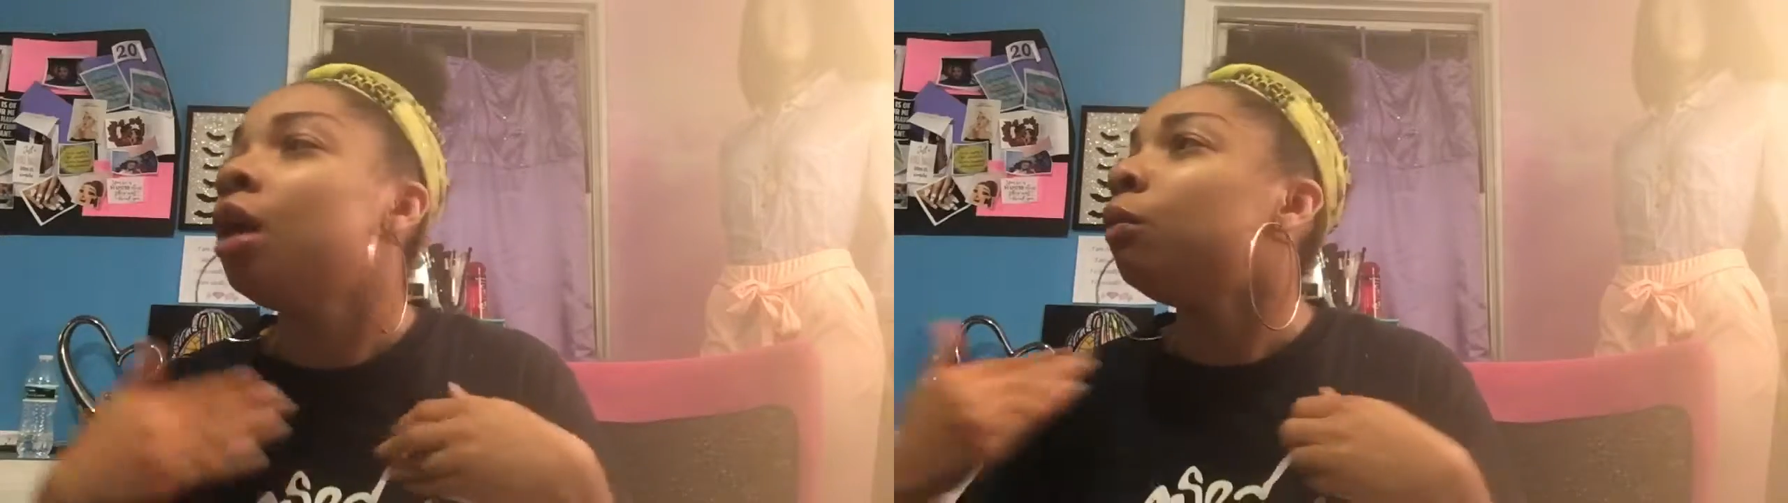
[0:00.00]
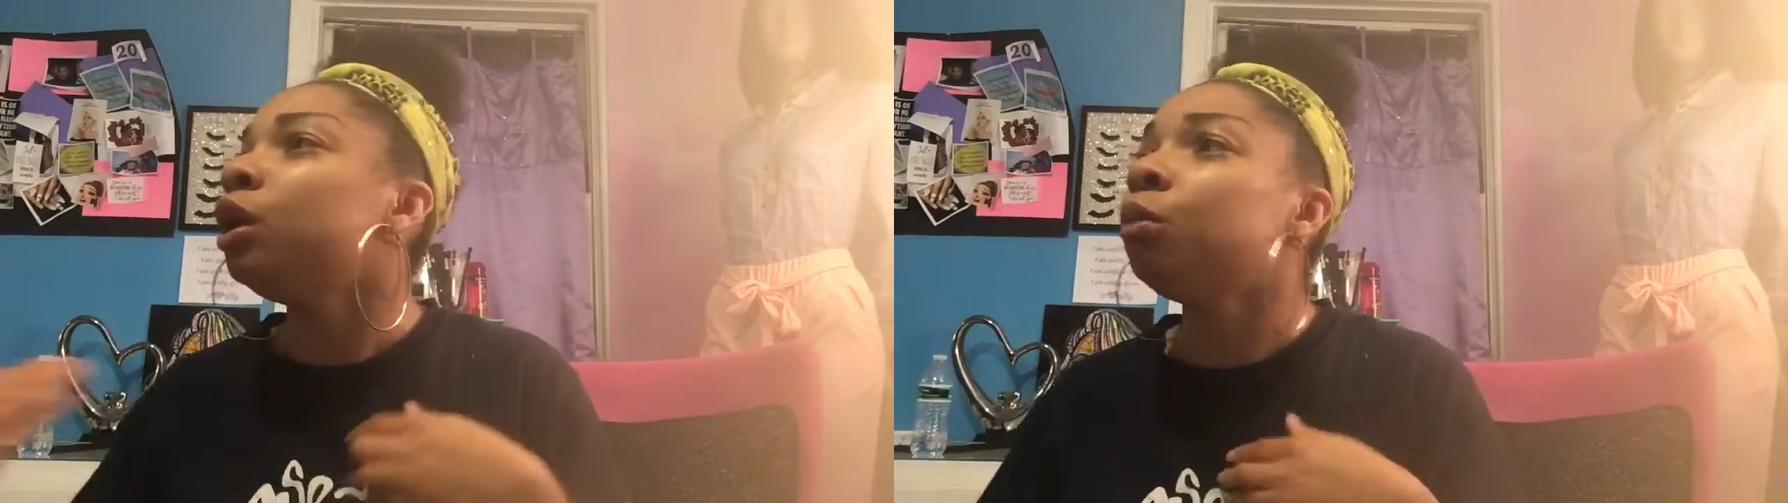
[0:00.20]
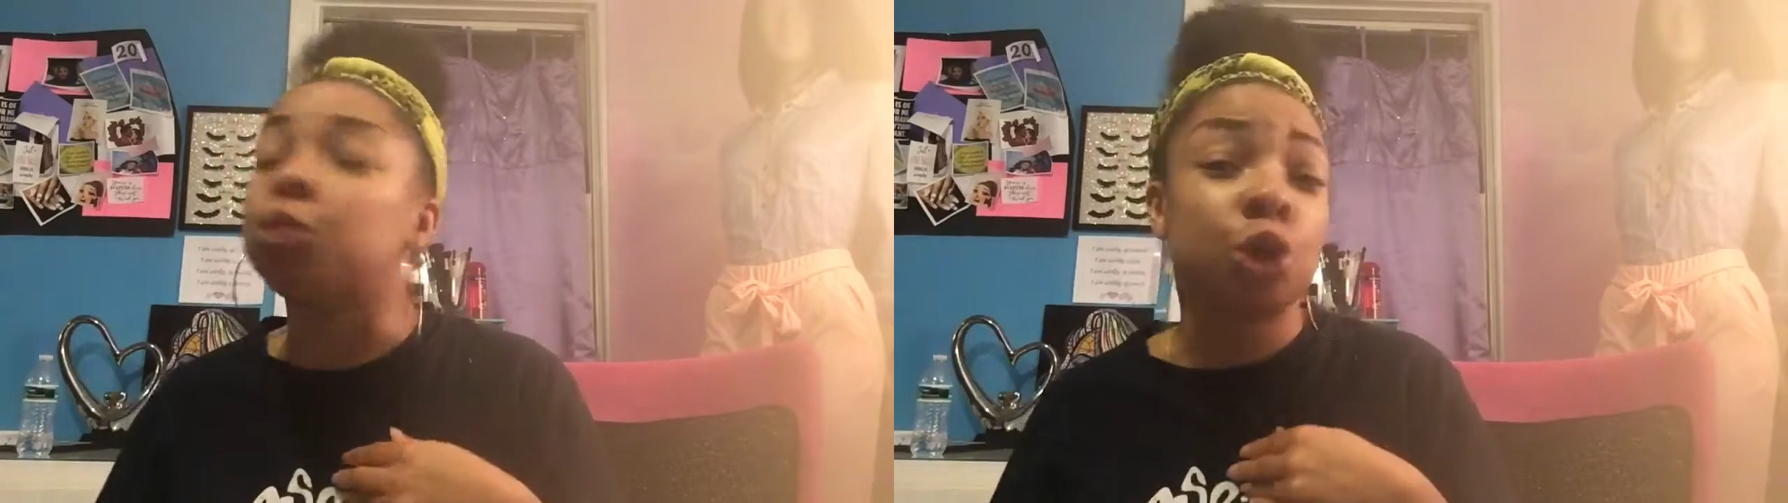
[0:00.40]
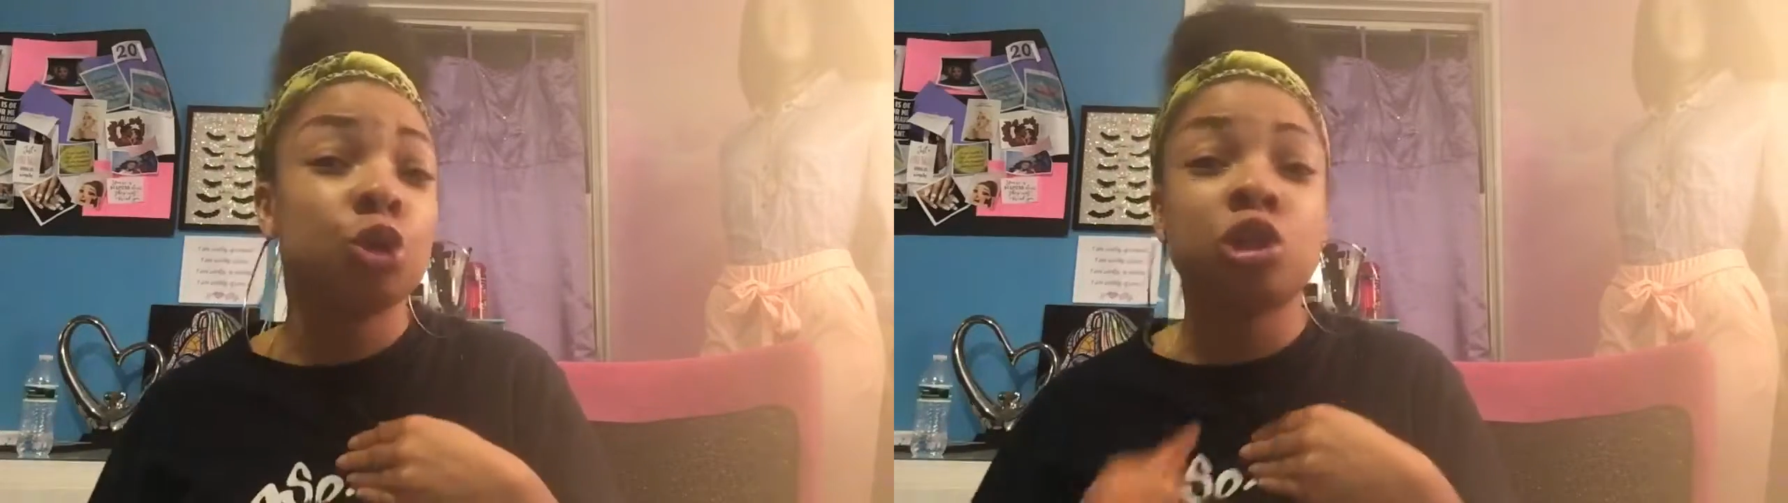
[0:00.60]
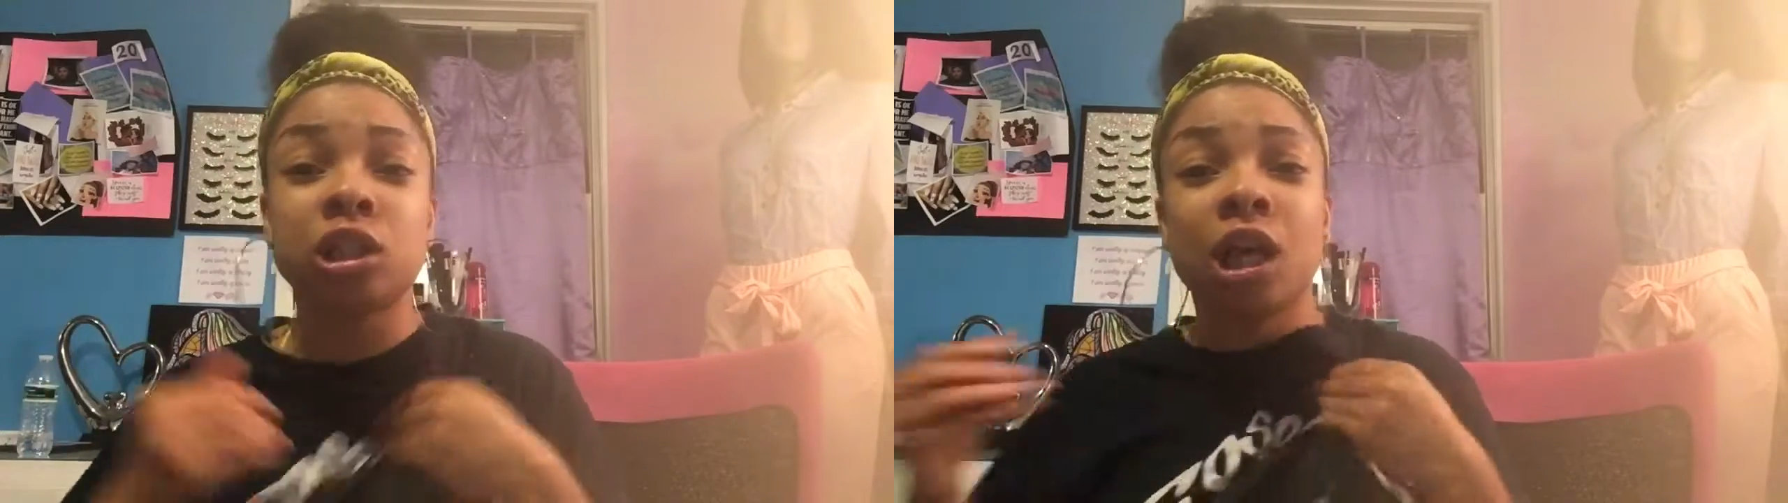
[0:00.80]
when them
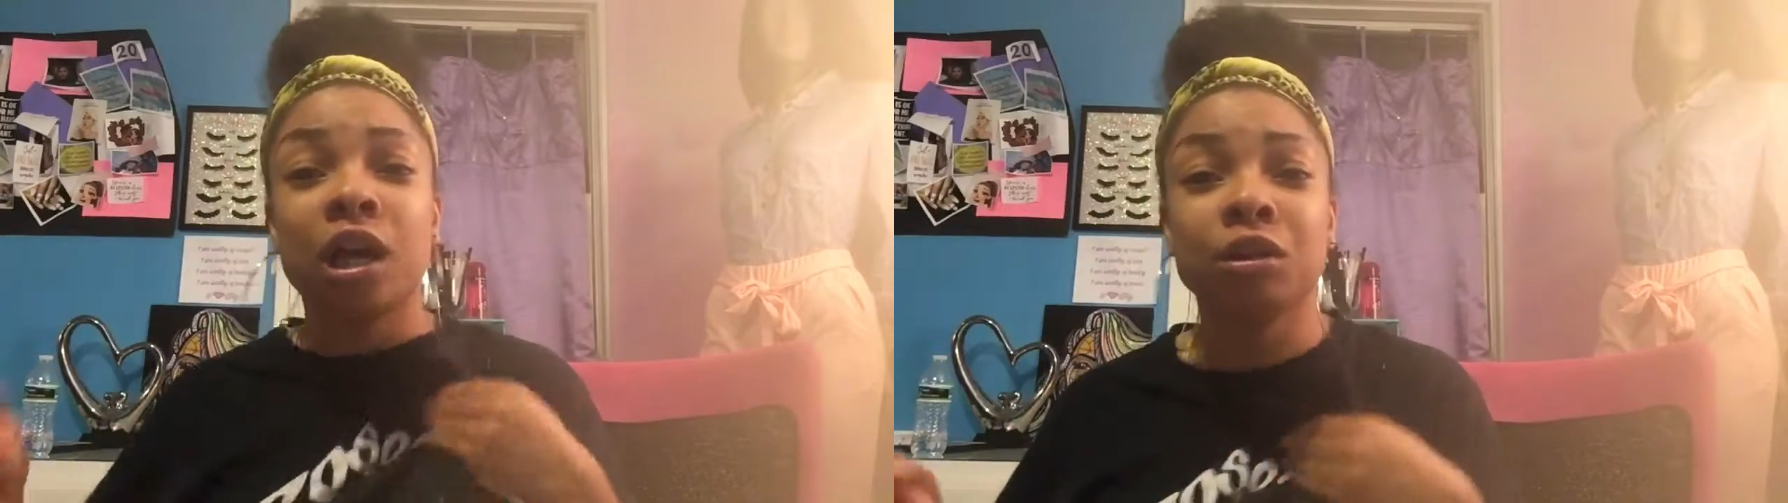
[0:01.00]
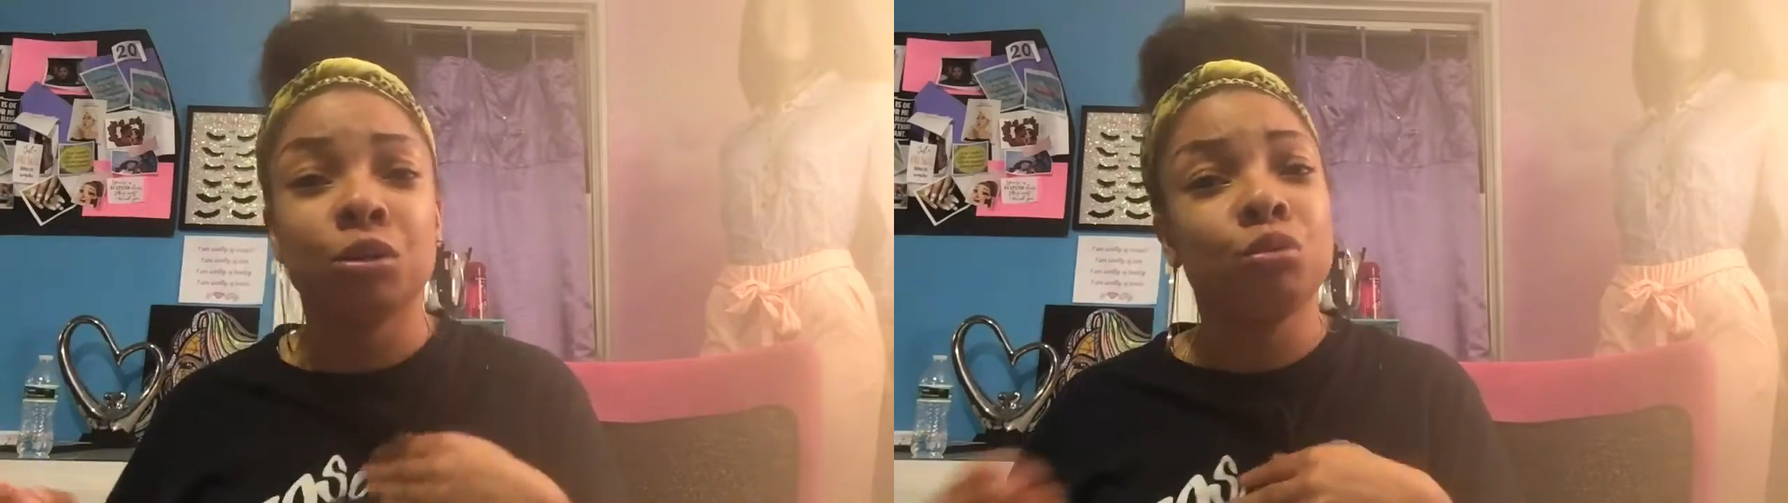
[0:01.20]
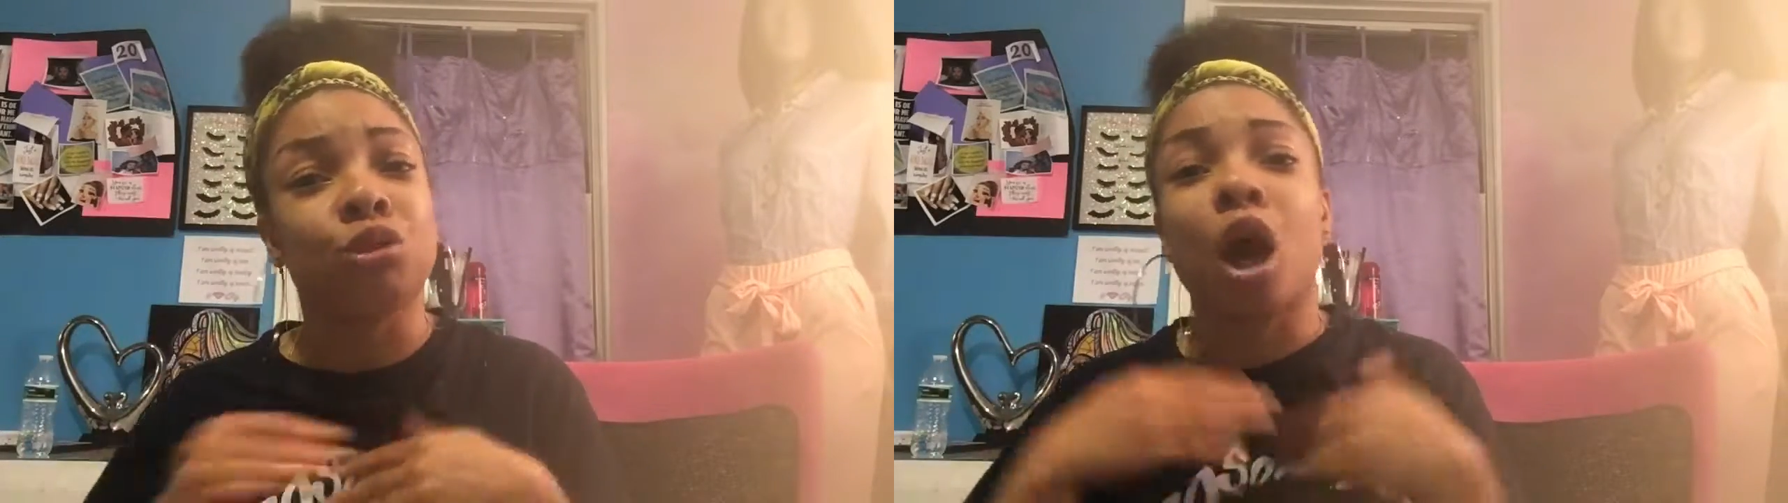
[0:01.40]
dudes tell you